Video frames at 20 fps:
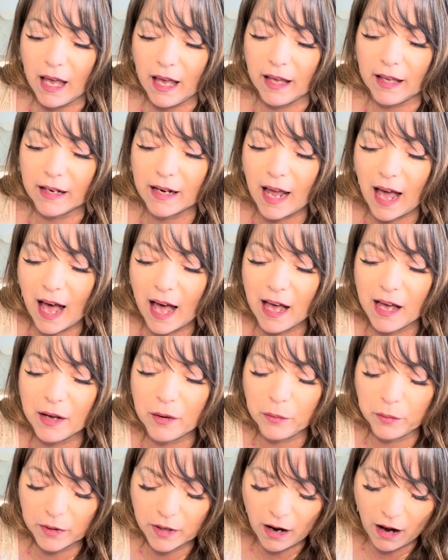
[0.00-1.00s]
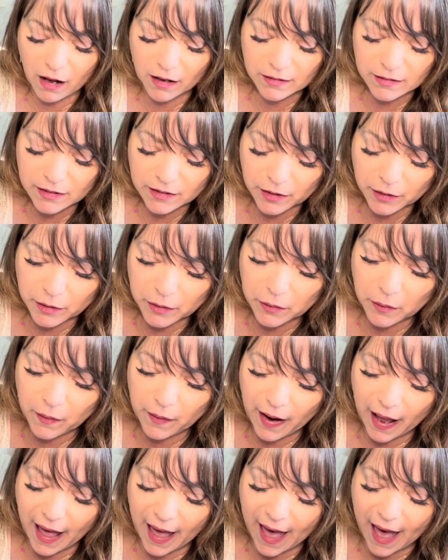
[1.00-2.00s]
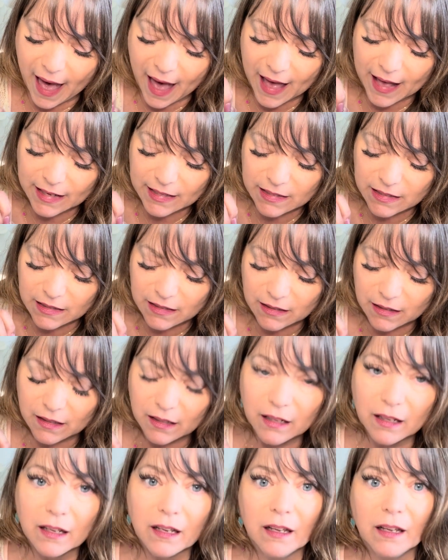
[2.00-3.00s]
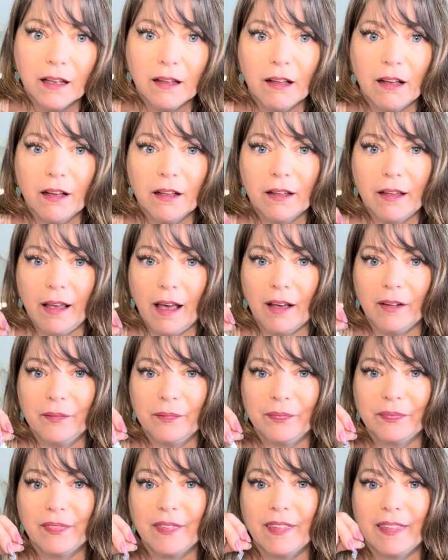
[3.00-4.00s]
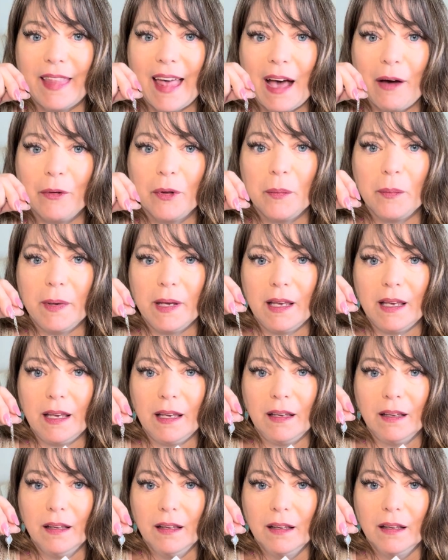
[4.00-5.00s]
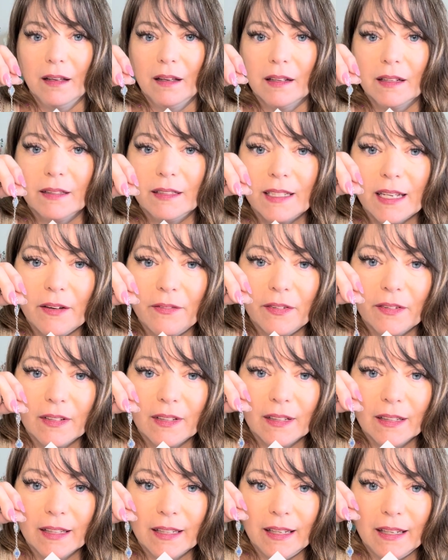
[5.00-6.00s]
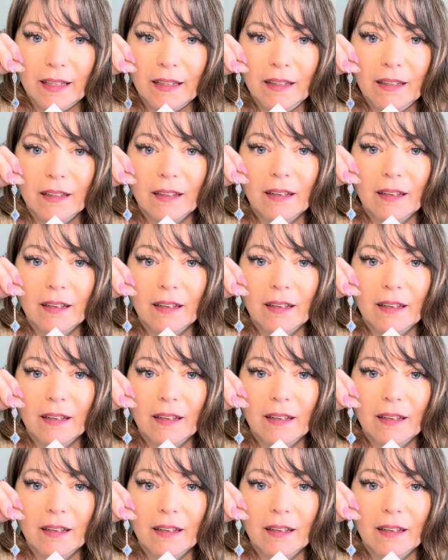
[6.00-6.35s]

And I would also add, yeah, that would be definitely